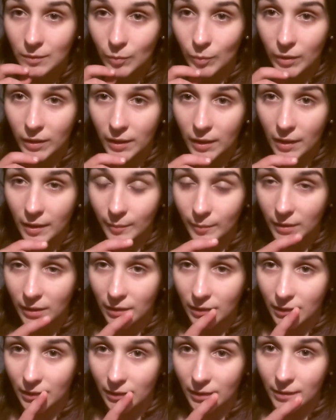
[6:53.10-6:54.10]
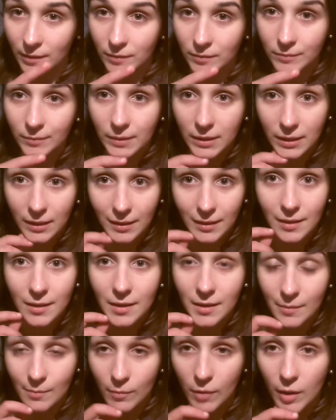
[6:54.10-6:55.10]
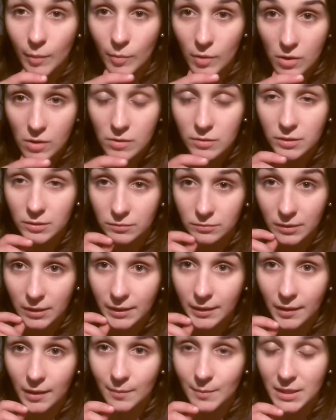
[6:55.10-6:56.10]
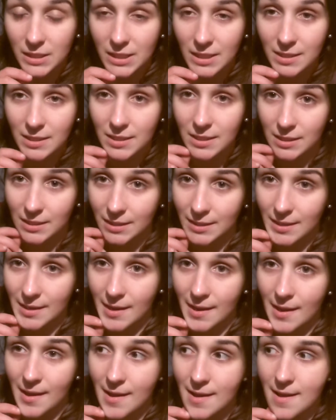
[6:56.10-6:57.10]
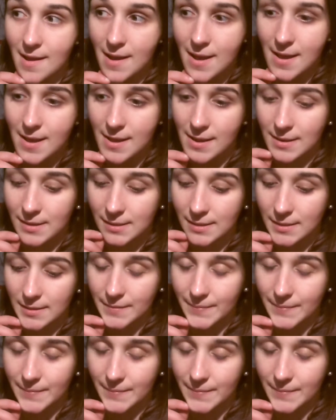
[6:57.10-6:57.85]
where I'm going to, my morals are really going to be tested, and